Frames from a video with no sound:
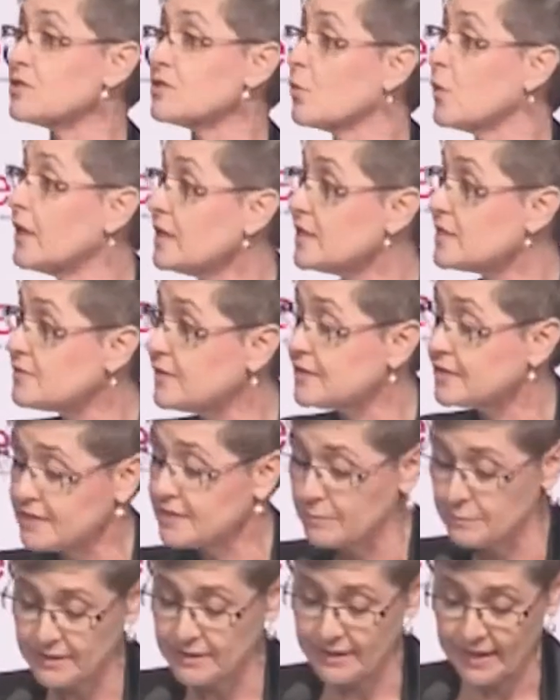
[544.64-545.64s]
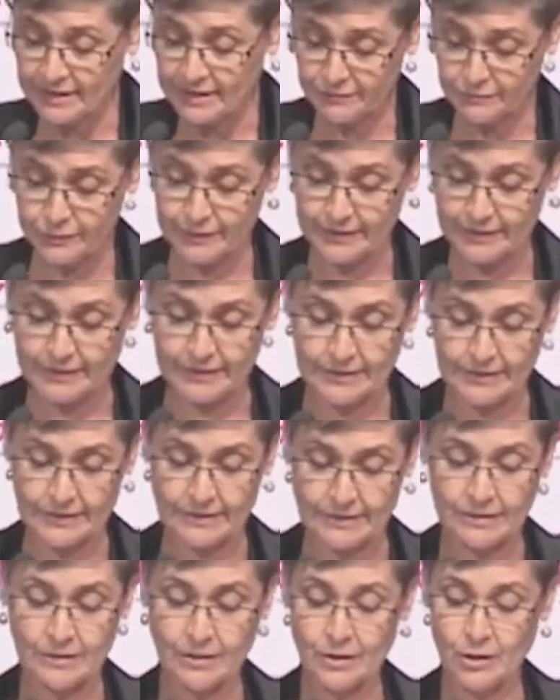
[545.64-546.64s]
well as for substantive reasons.
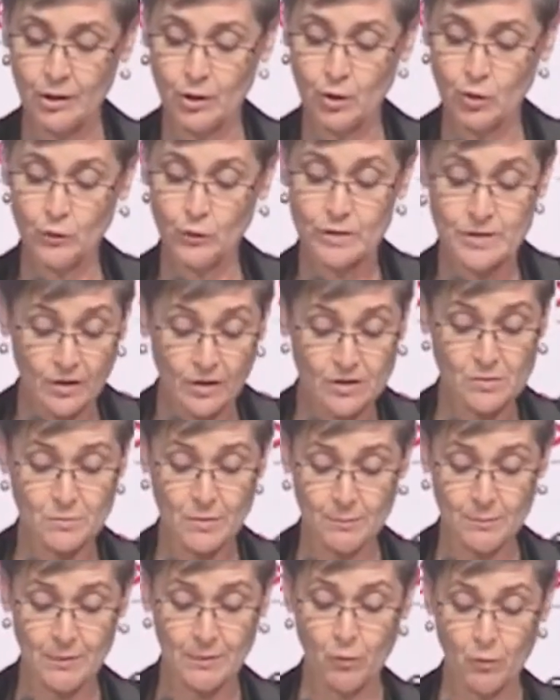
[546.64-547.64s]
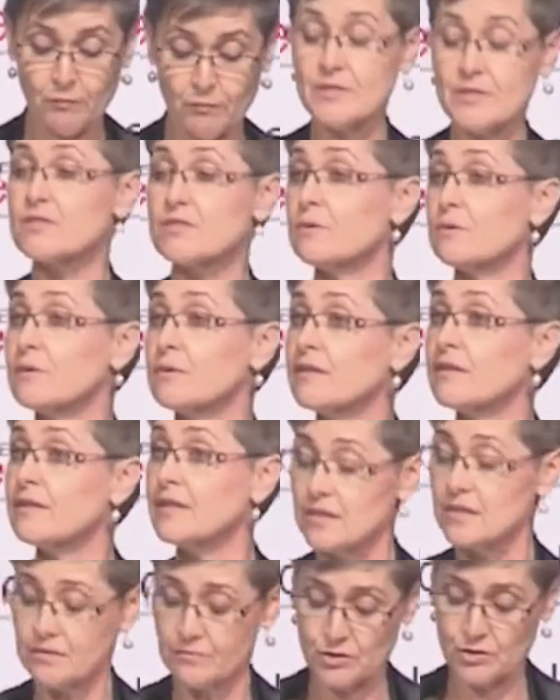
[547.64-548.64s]
Results may be more visible at the
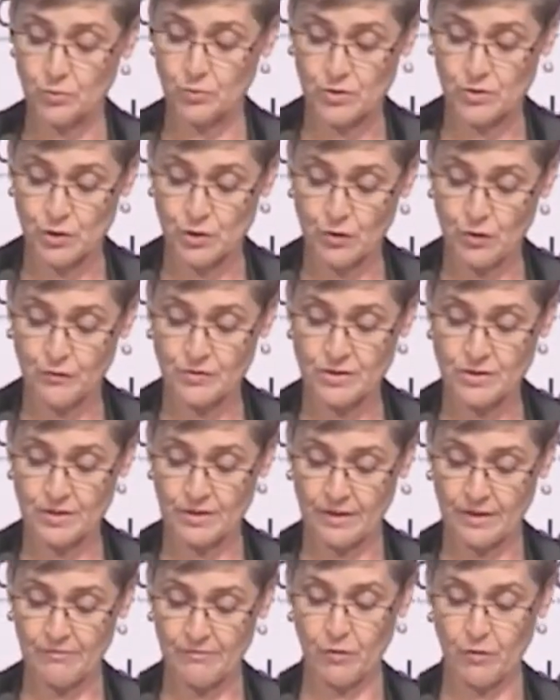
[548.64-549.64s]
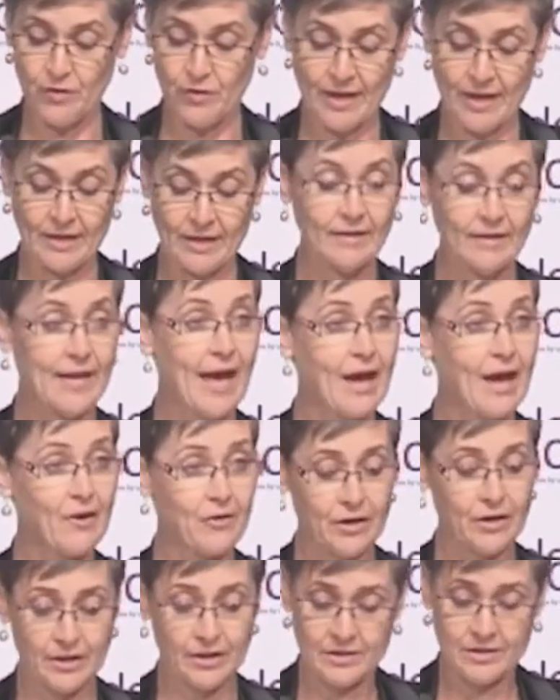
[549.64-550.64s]
individual service level than in the
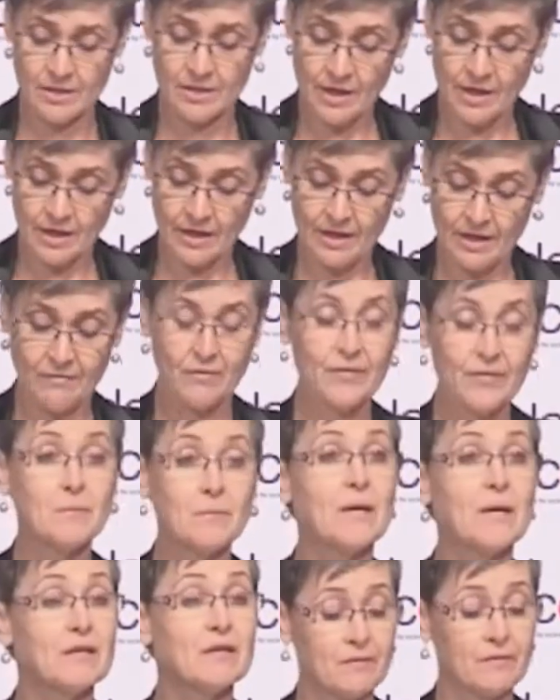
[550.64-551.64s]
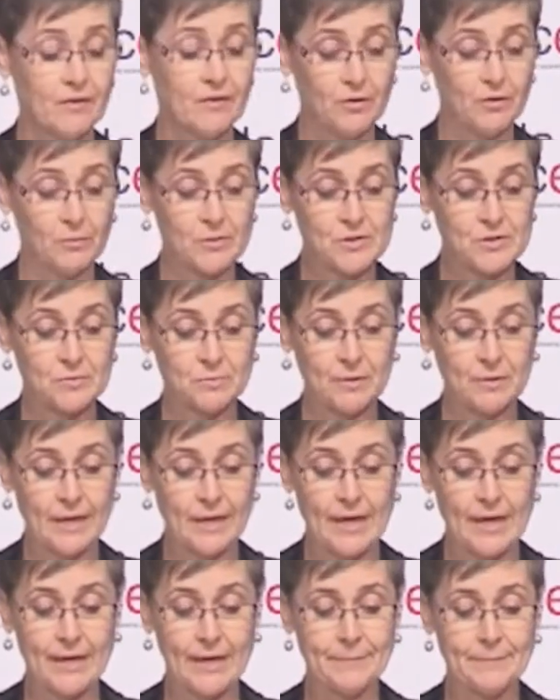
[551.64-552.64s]
aggregate, given the many variables at
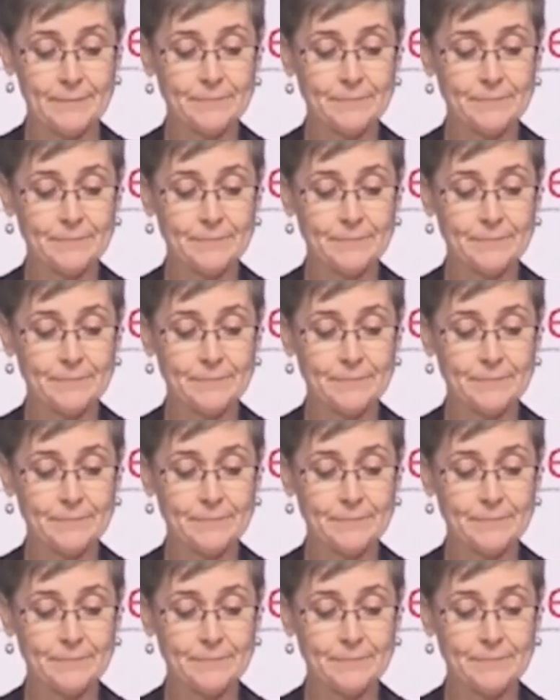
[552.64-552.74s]
play.